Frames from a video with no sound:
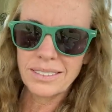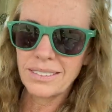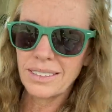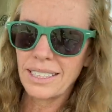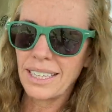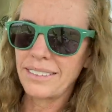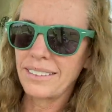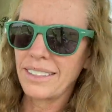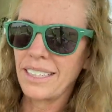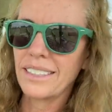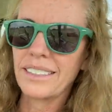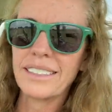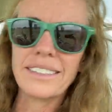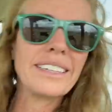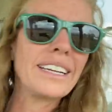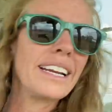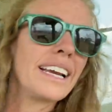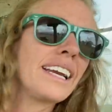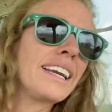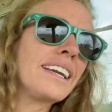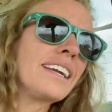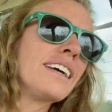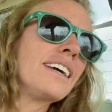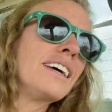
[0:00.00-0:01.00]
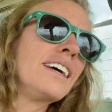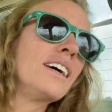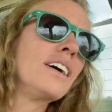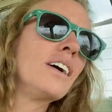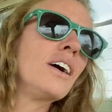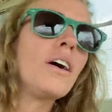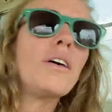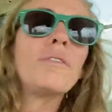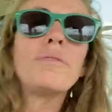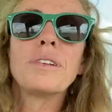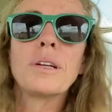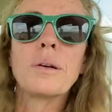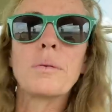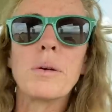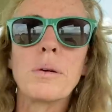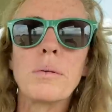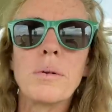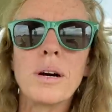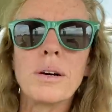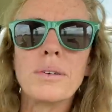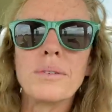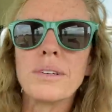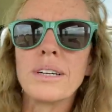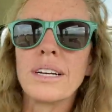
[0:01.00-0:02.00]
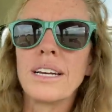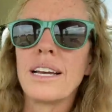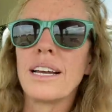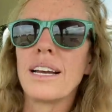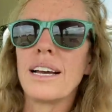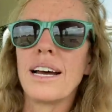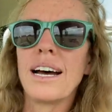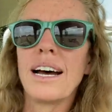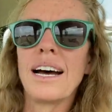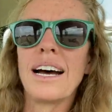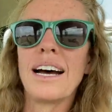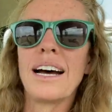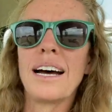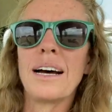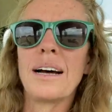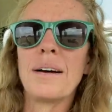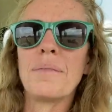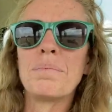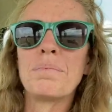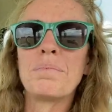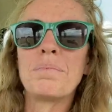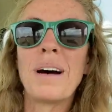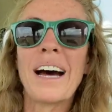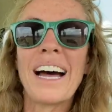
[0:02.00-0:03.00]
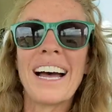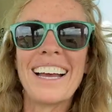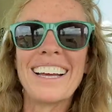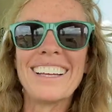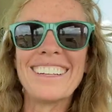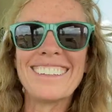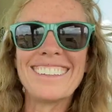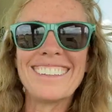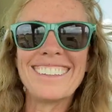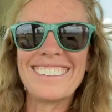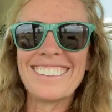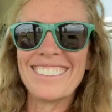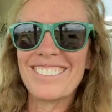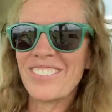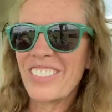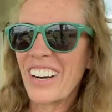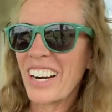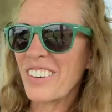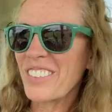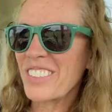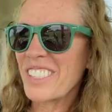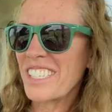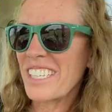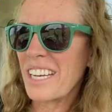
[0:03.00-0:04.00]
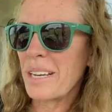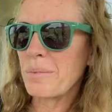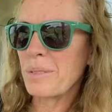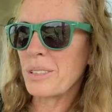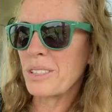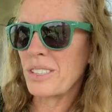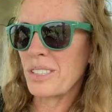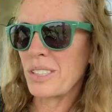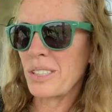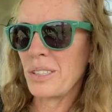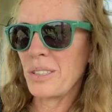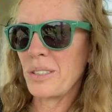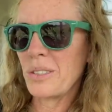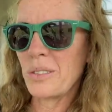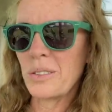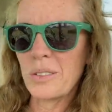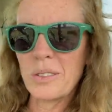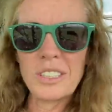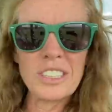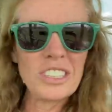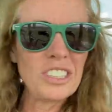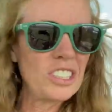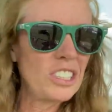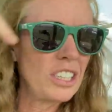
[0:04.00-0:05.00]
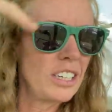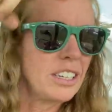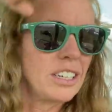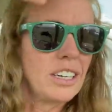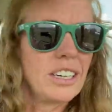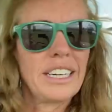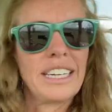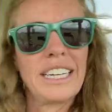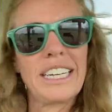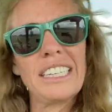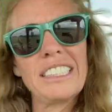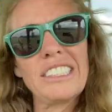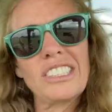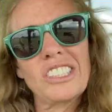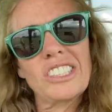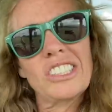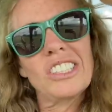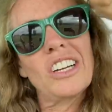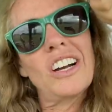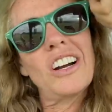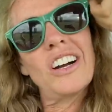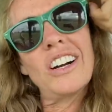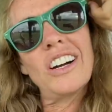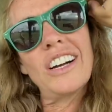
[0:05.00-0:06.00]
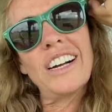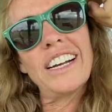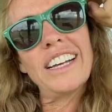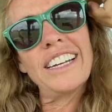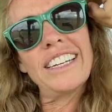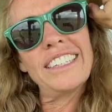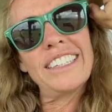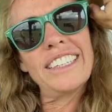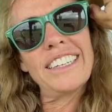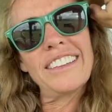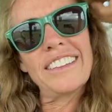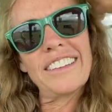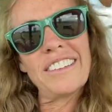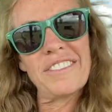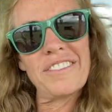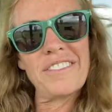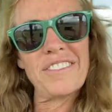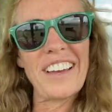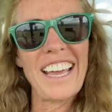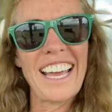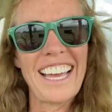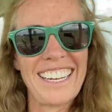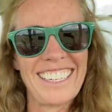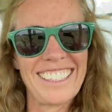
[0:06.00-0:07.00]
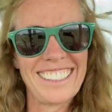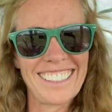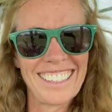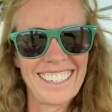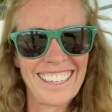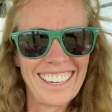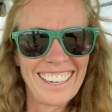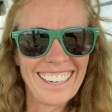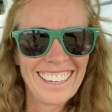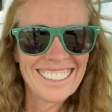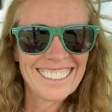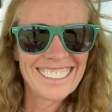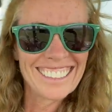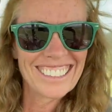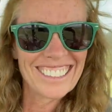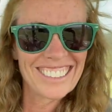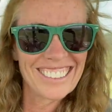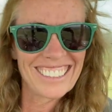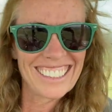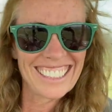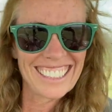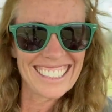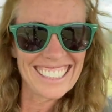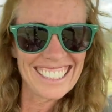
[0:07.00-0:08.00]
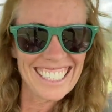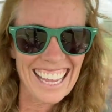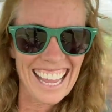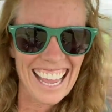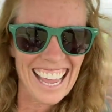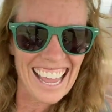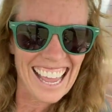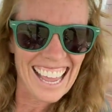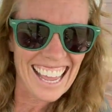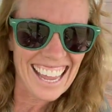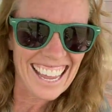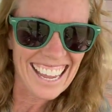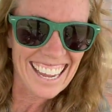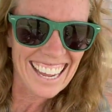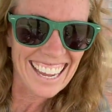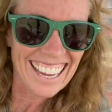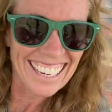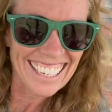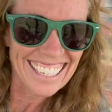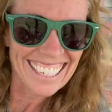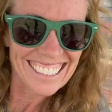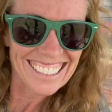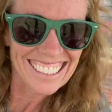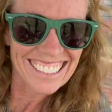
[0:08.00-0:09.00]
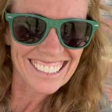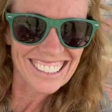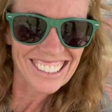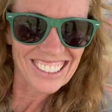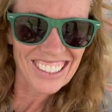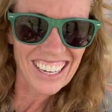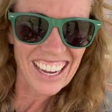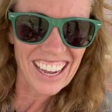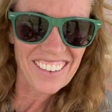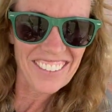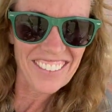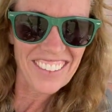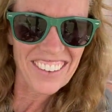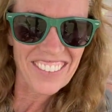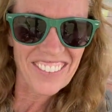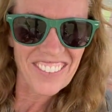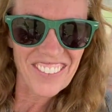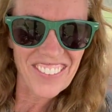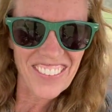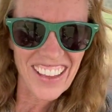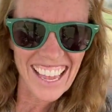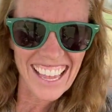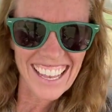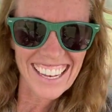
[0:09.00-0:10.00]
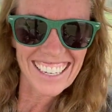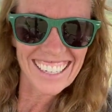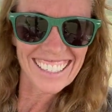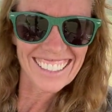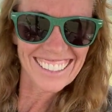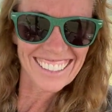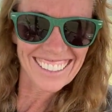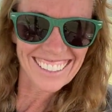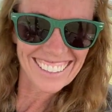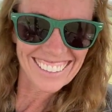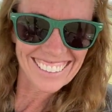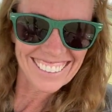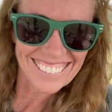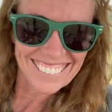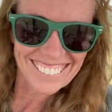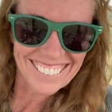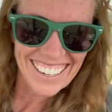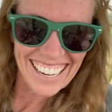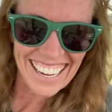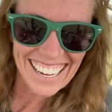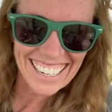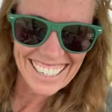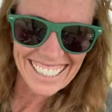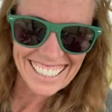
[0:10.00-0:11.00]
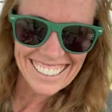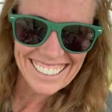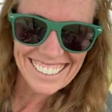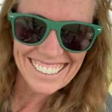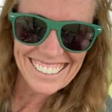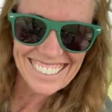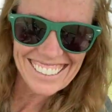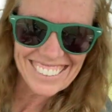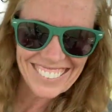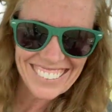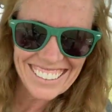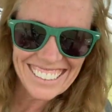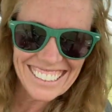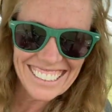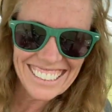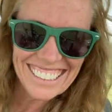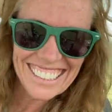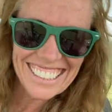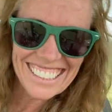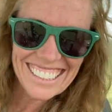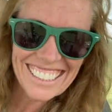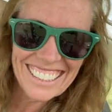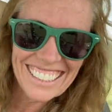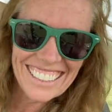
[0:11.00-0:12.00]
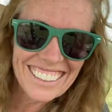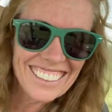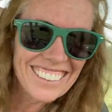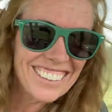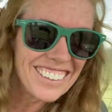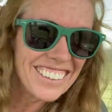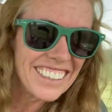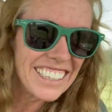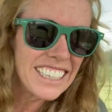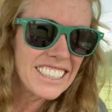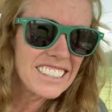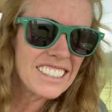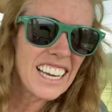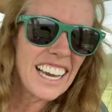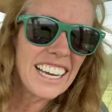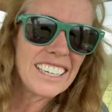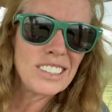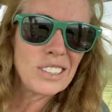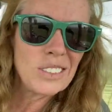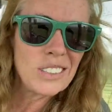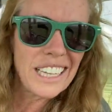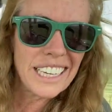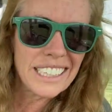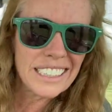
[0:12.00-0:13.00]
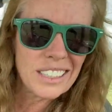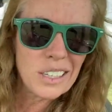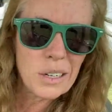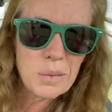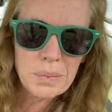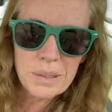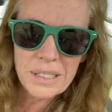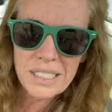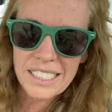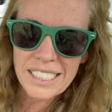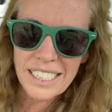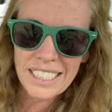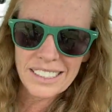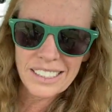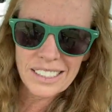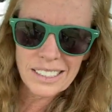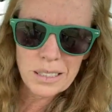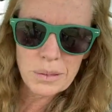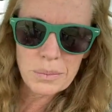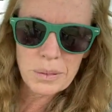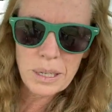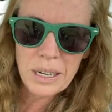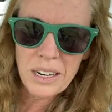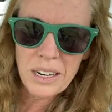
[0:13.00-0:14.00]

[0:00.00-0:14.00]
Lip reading: at the end of the day. Hopefully we won't, but Mark was able to jig our hitch on the fence. So today I get to drop the fence on the wagons, which is glorious. I do like the open station, to be